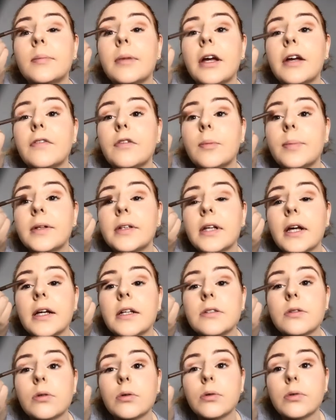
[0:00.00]
But everybody
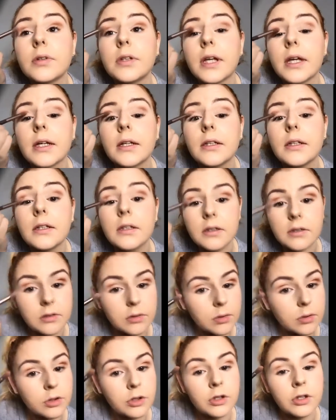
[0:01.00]
has their own technique,
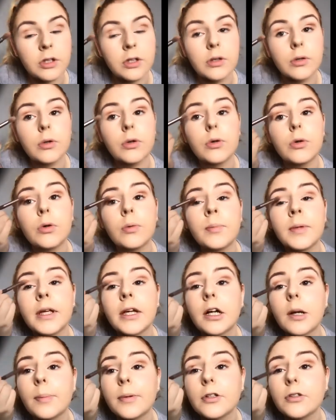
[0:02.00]
so no
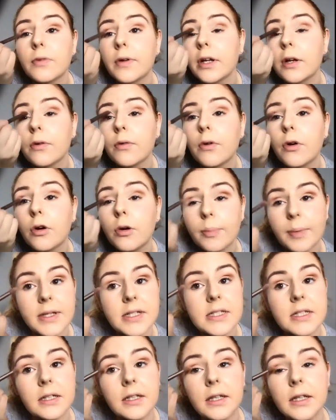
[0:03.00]
makeup is right or wrong
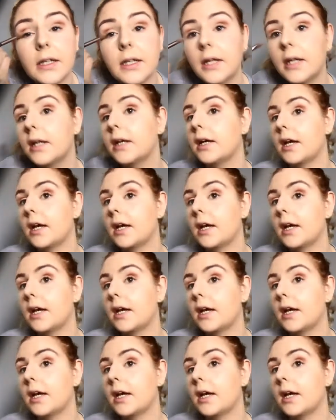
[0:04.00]
basically.